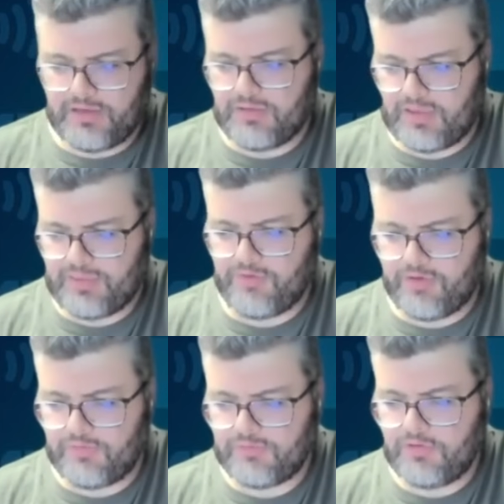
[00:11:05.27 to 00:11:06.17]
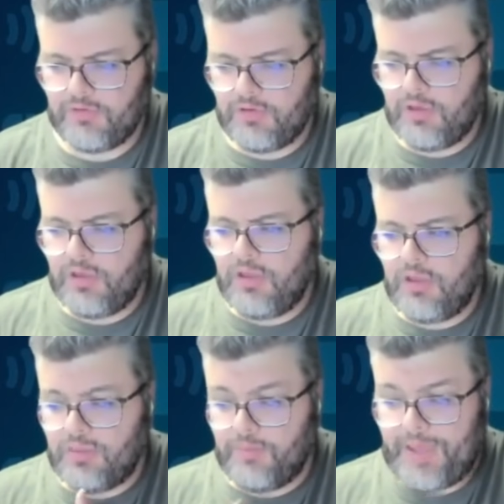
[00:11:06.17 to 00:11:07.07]
to take that risk.
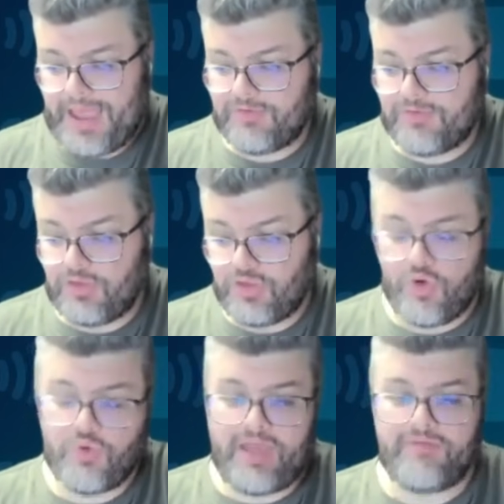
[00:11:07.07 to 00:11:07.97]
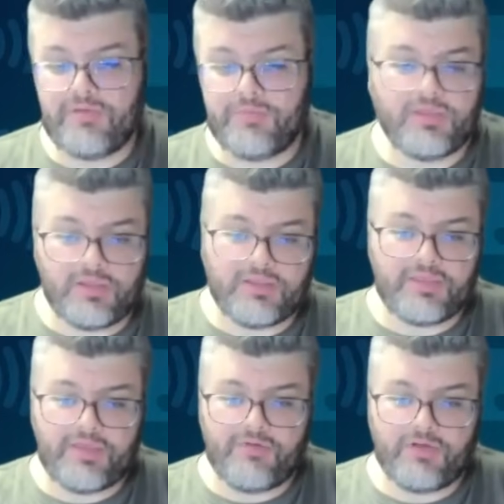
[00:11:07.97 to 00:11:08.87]
The banks that don't have the ability to
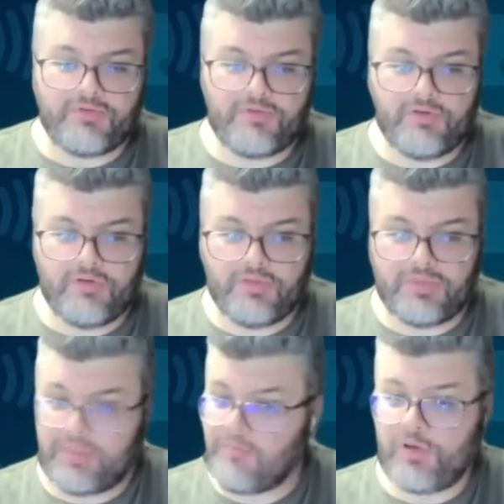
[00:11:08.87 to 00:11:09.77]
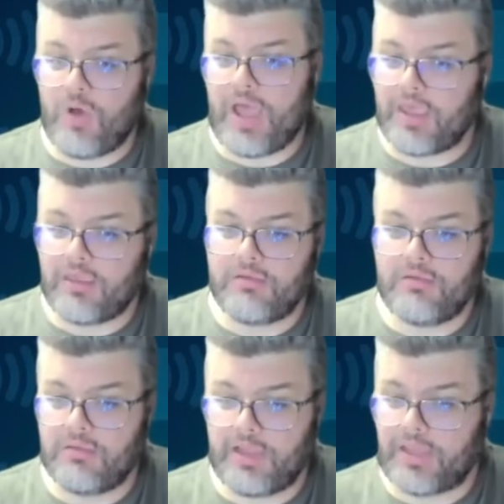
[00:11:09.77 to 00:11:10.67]
take that risk, they've been quiet.
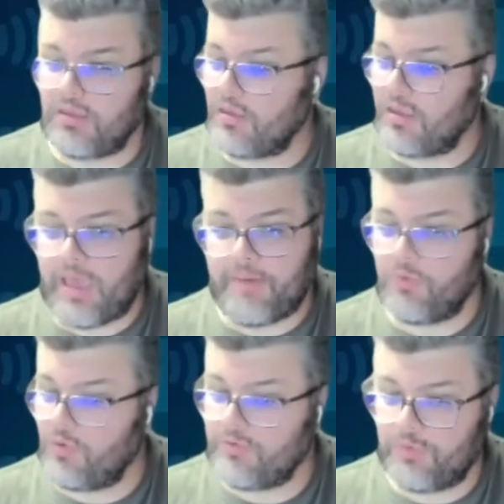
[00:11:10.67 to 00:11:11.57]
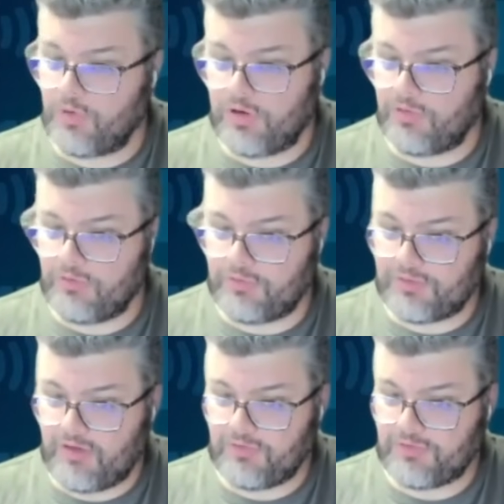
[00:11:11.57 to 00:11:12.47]
Like, Capital One's been working on their
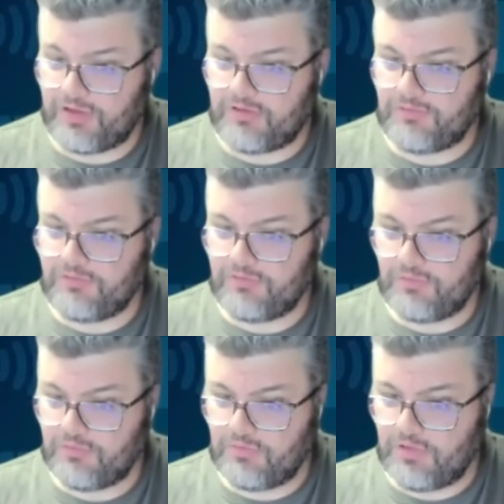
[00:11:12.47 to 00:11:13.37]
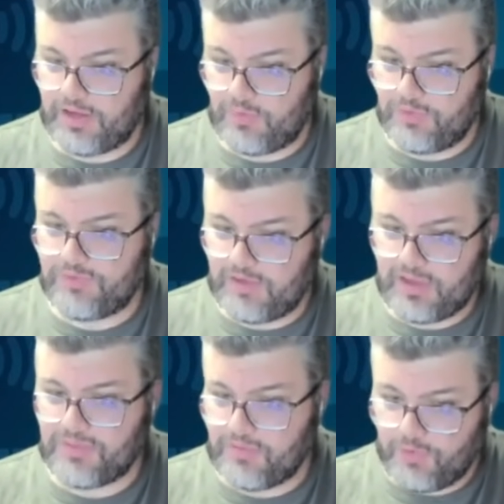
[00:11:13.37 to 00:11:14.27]
Discover stuff. Like, once they
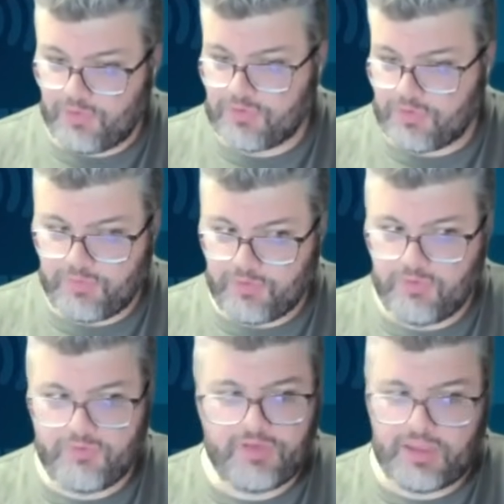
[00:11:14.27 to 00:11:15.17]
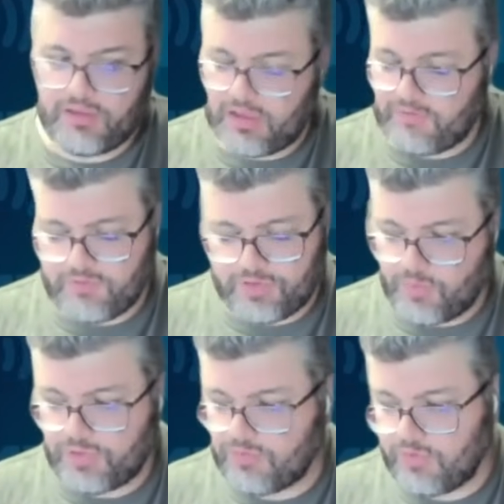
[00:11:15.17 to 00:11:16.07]
got the merger approved and everything
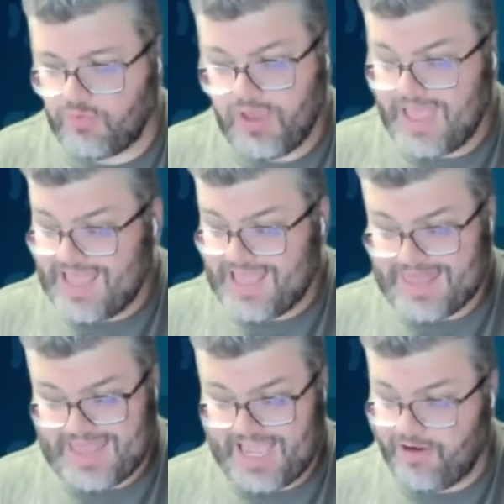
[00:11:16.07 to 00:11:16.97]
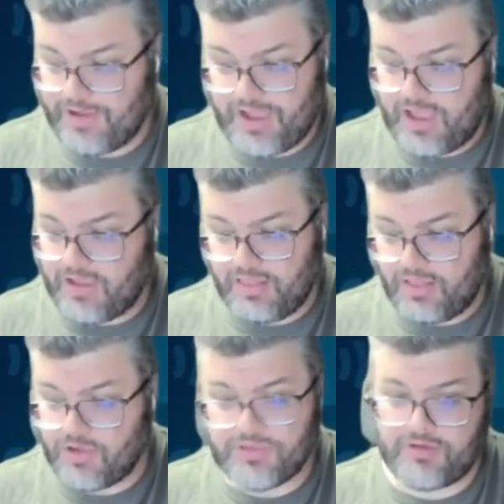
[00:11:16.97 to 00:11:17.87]
went through, they are not
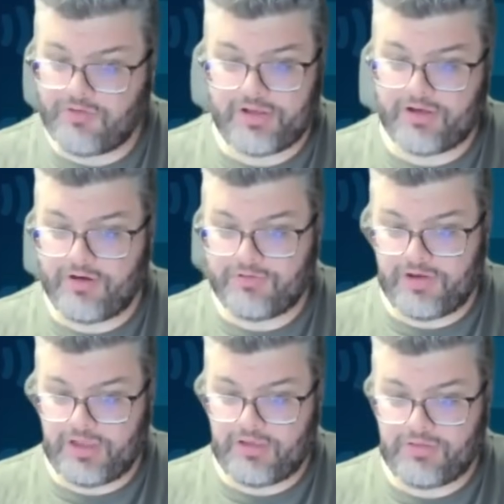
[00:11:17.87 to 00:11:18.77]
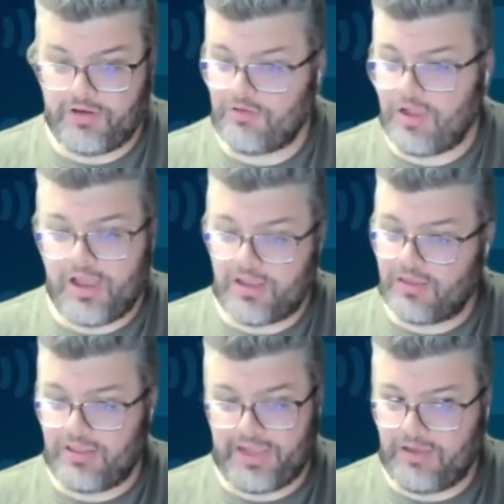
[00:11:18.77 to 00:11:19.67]
launching credit cards right now. They are not
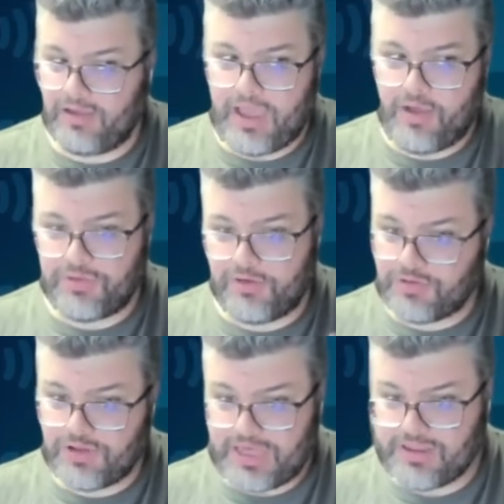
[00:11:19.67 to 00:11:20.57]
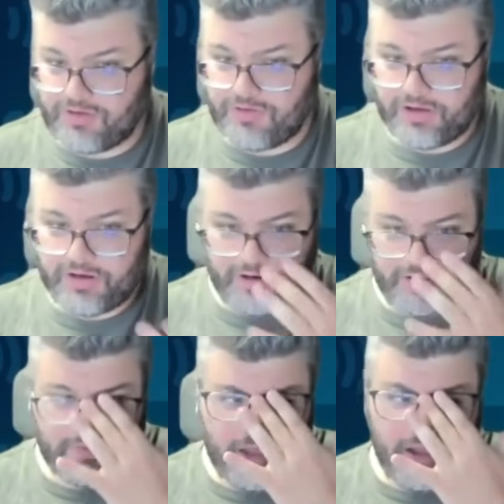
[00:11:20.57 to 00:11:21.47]
like out there changing credit
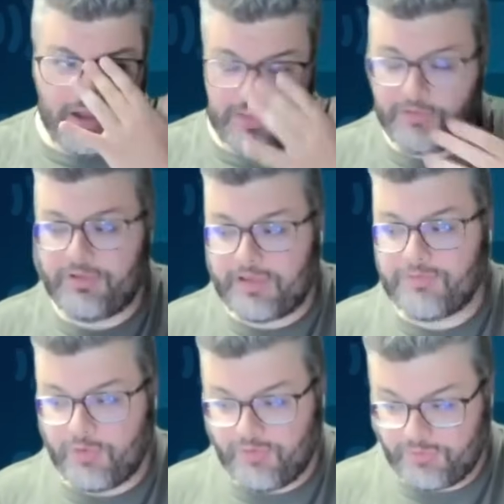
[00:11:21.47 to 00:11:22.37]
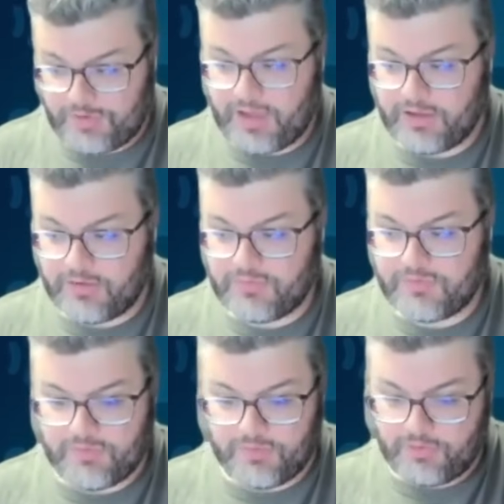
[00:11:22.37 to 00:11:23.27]
cards. They're desperate for signups,
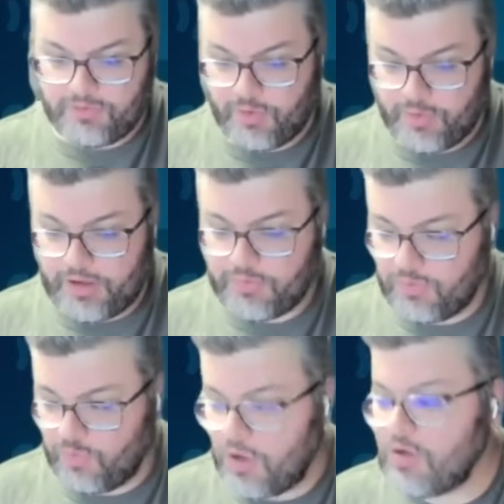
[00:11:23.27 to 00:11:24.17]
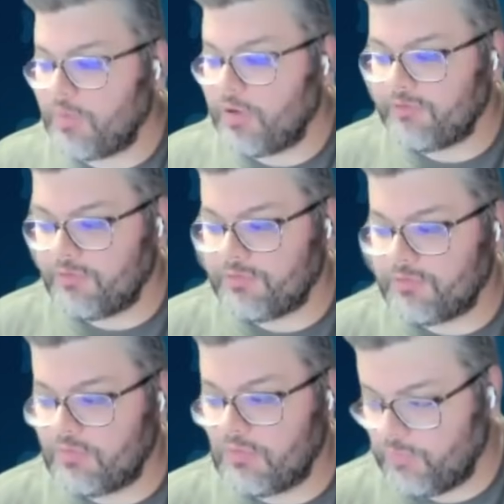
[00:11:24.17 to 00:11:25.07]
so they're throwing out new welcome
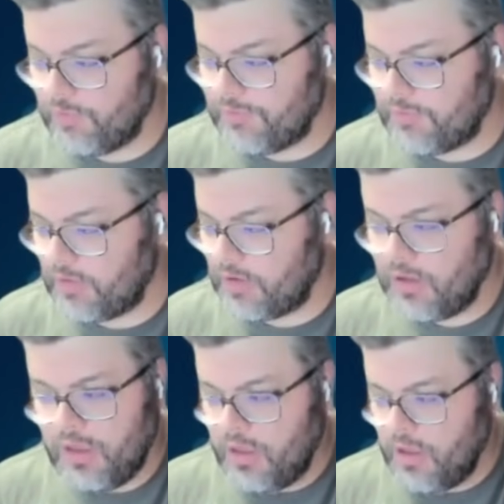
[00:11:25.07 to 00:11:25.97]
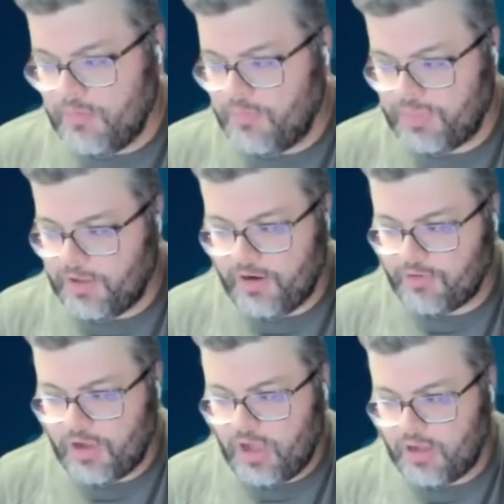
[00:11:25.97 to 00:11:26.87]
offers recently, but they're
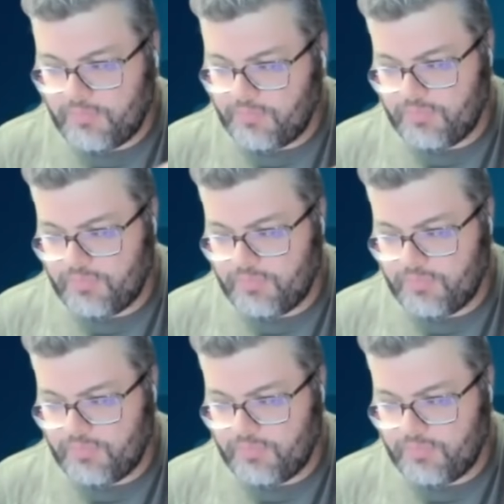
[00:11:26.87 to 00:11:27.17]
not